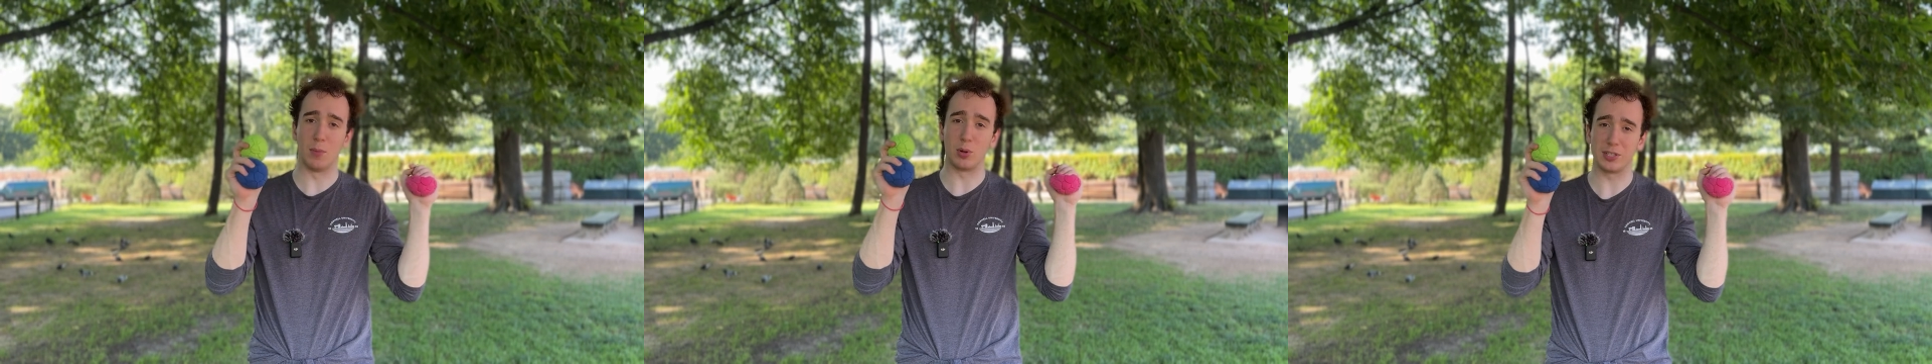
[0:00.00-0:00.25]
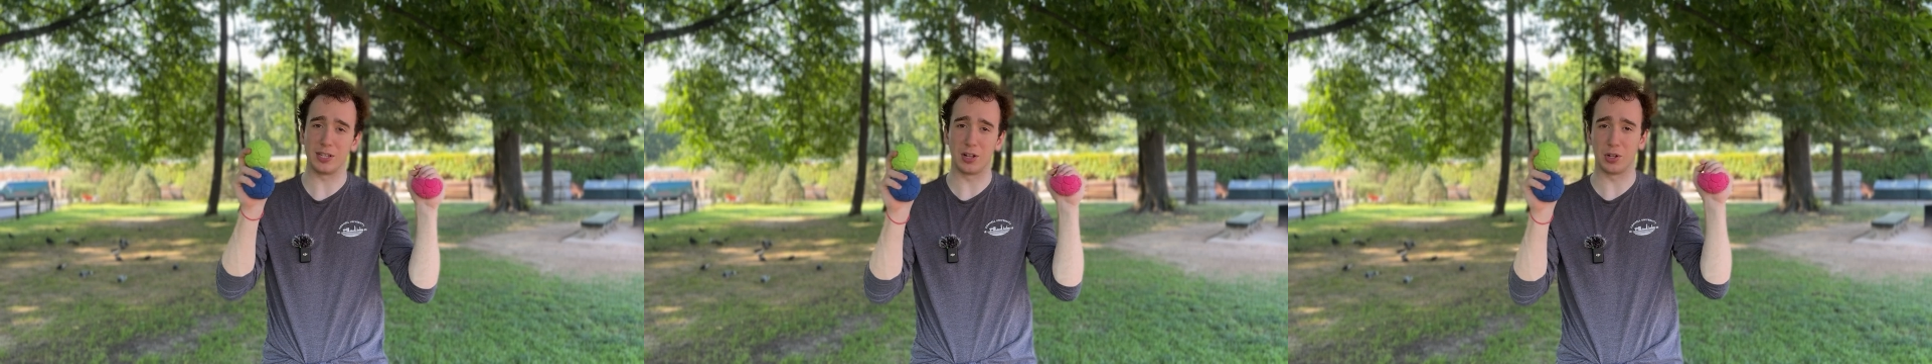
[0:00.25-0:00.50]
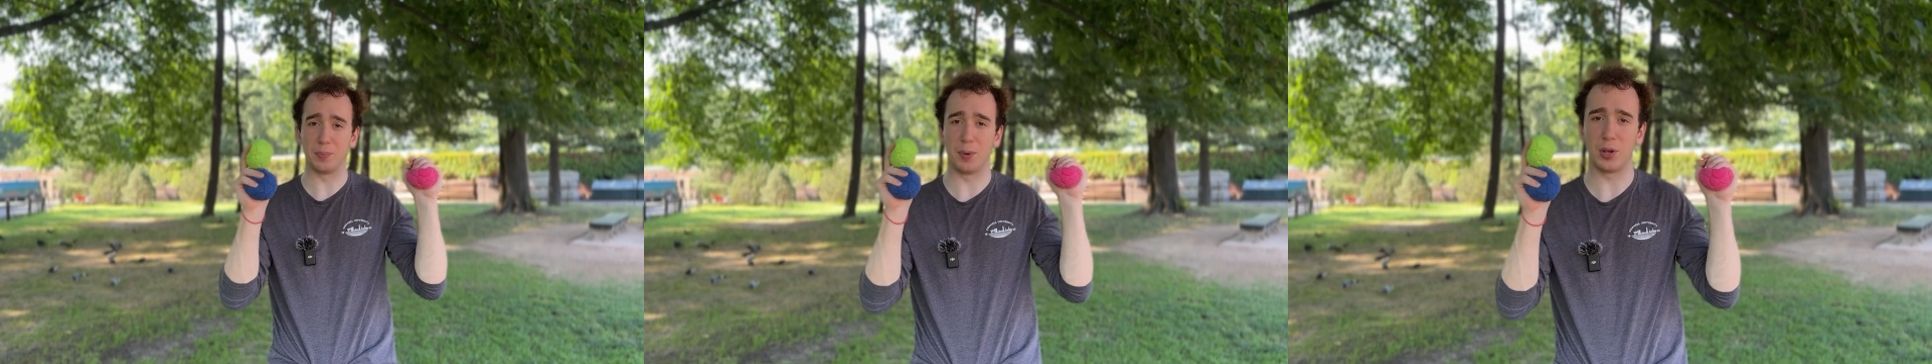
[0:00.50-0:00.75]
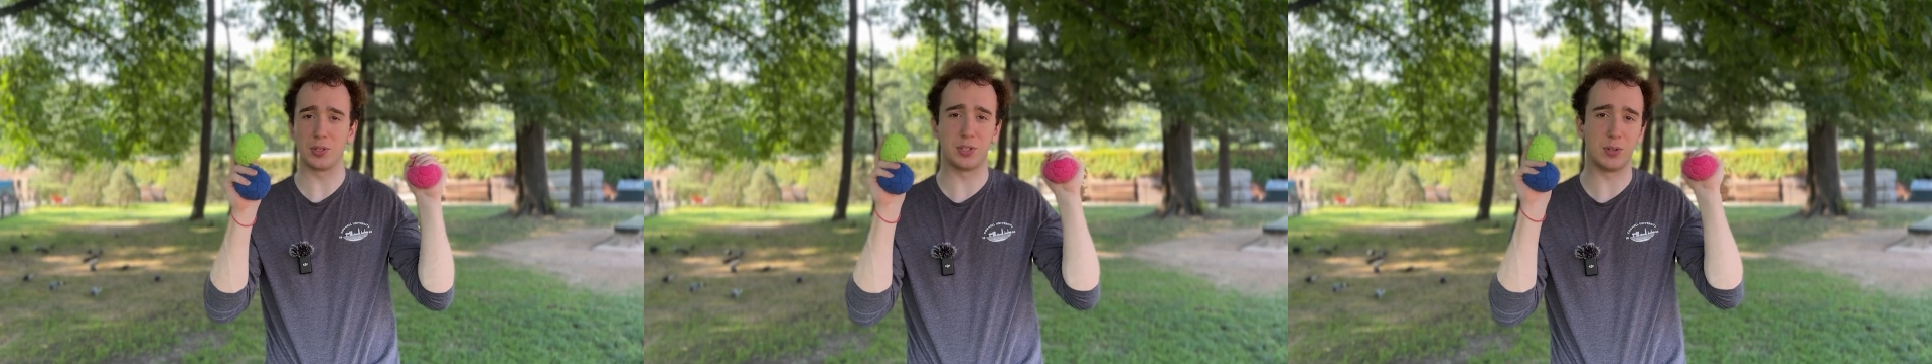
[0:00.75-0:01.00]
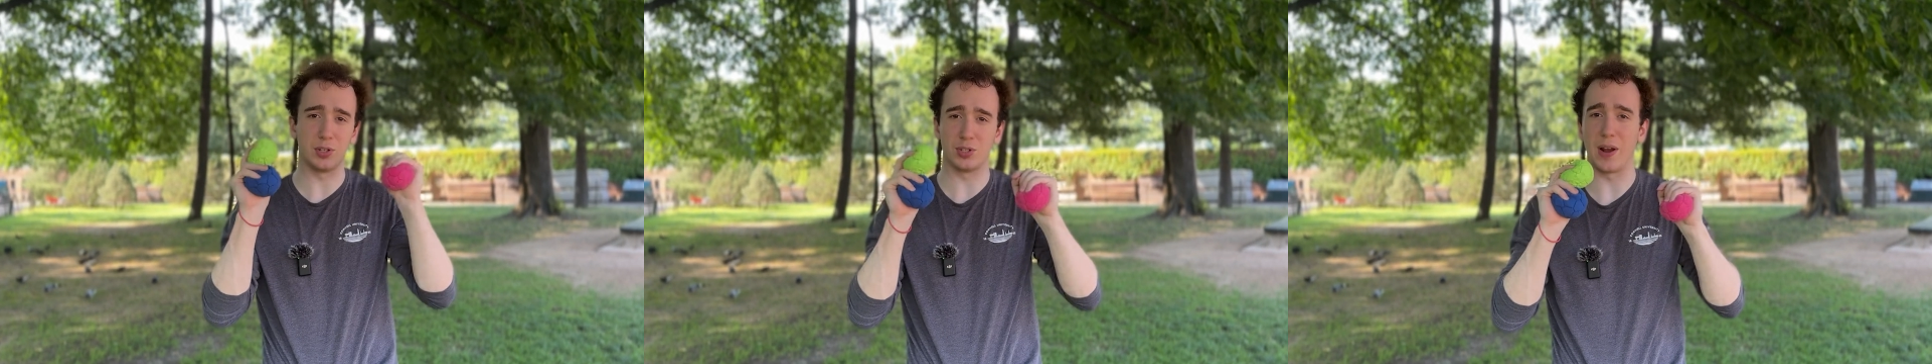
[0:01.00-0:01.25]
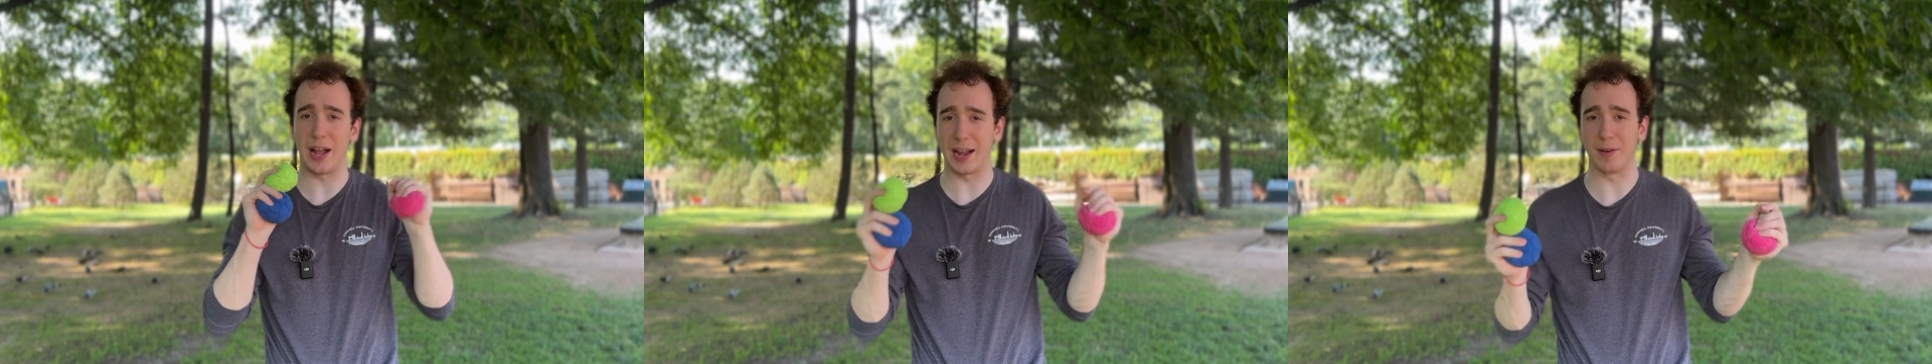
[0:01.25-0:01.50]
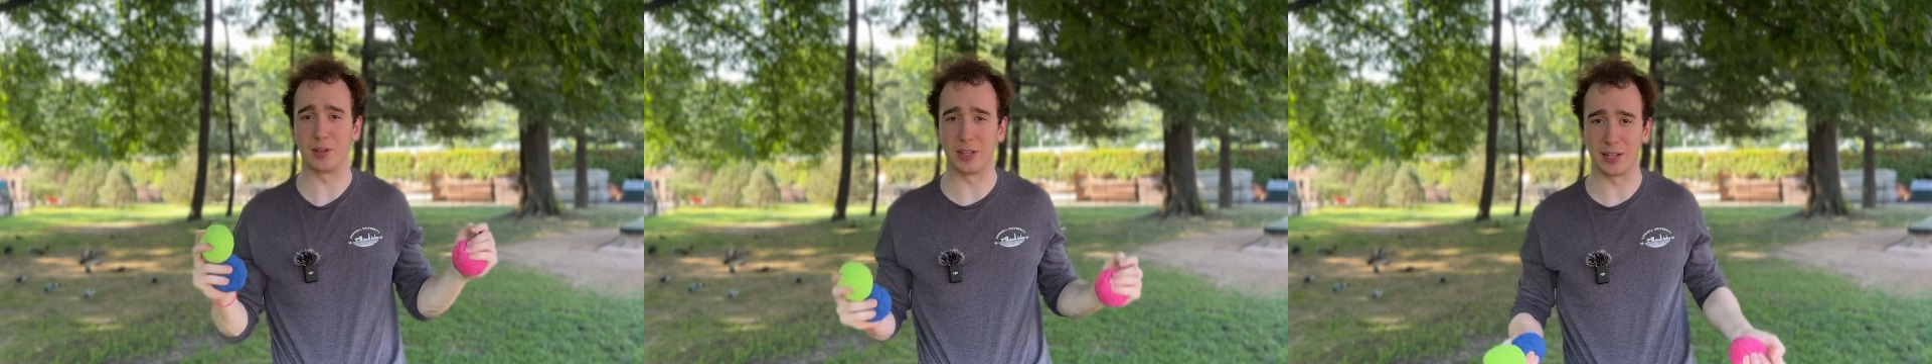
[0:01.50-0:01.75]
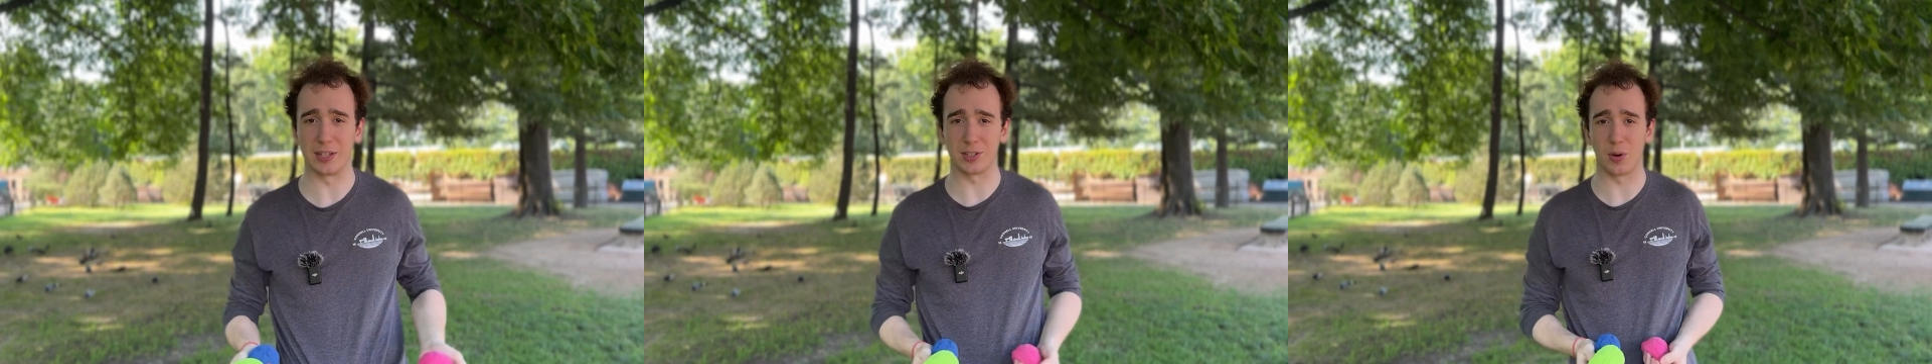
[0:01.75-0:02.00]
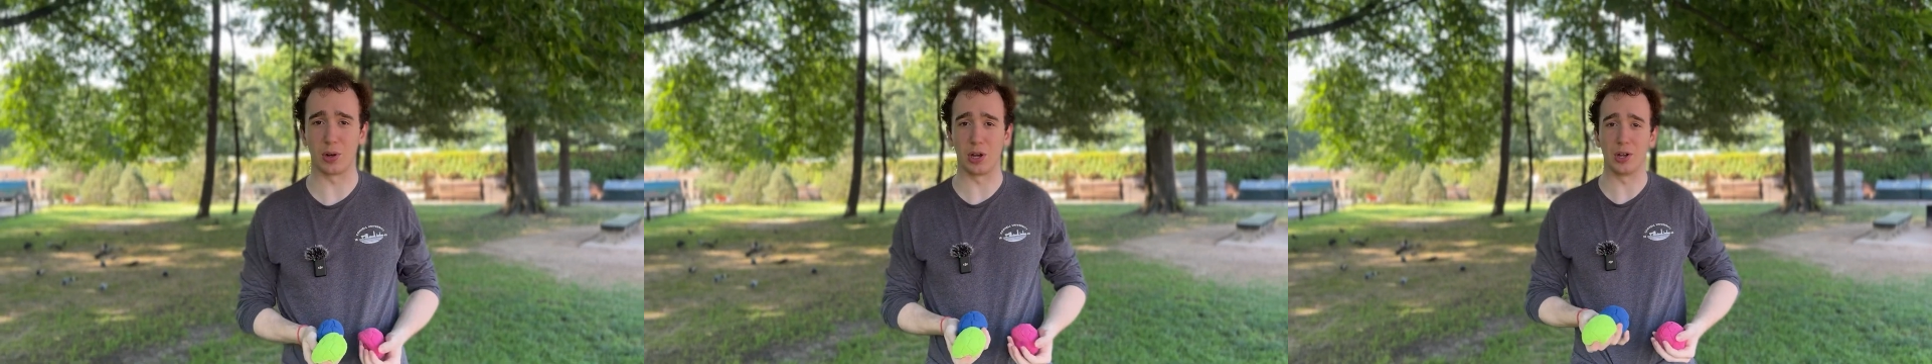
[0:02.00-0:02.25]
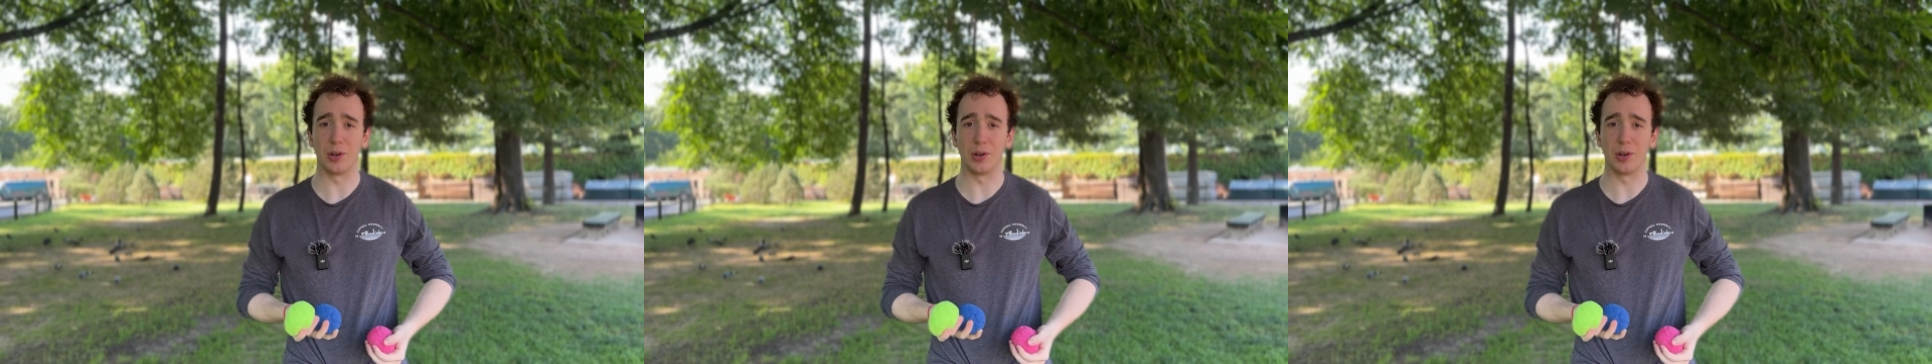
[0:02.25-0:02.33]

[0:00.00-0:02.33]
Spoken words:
multicolored balls so you can track everything that's going on.